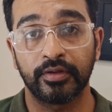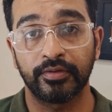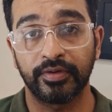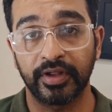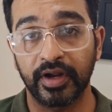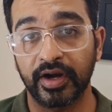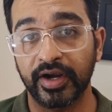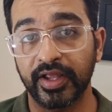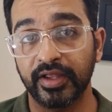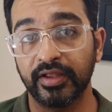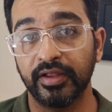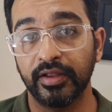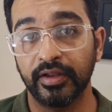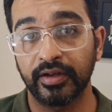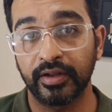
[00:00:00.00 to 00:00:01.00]

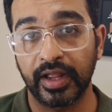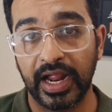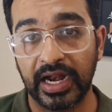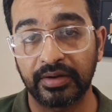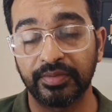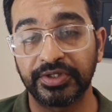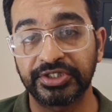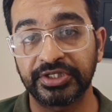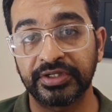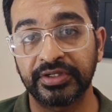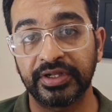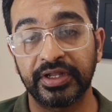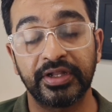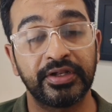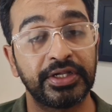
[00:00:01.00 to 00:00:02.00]
regarding
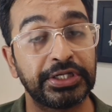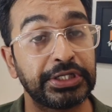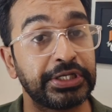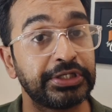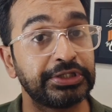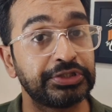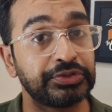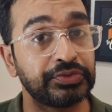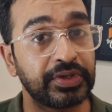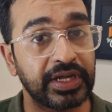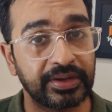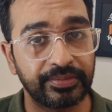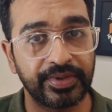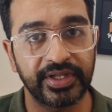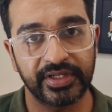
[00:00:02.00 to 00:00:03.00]
admission into
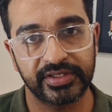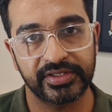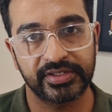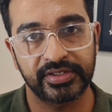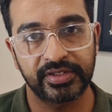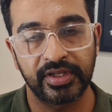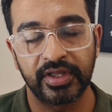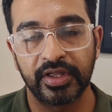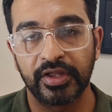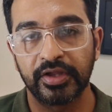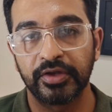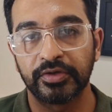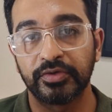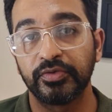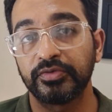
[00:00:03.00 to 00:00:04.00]
MDS
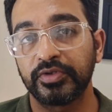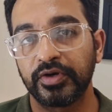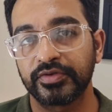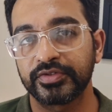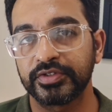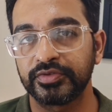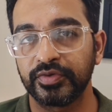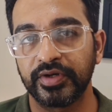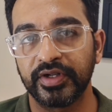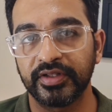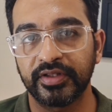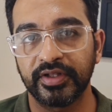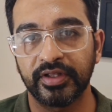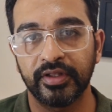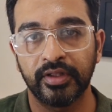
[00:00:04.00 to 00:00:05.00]

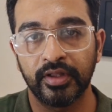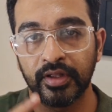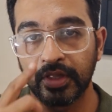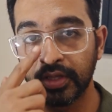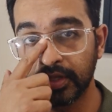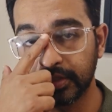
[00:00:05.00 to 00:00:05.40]
2023.